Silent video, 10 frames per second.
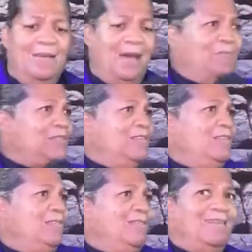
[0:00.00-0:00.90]
I'm, you
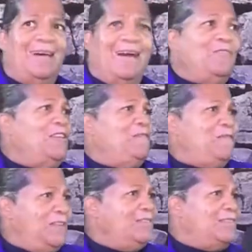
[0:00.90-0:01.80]
know, definitely
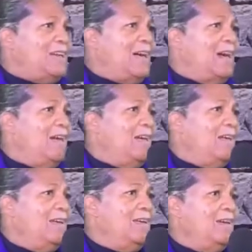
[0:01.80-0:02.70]
feel tired.
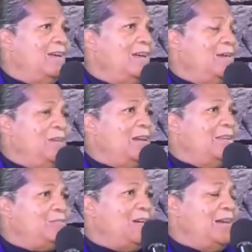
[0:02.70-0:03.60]

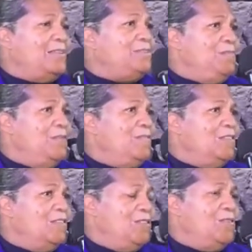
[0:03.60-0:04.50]
Because why? The Spirit of
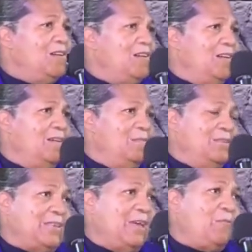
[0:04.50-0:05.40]
the Lord
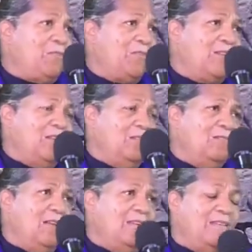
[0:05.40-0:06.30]
was at work in your
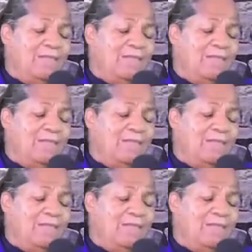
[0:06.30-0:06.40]
life.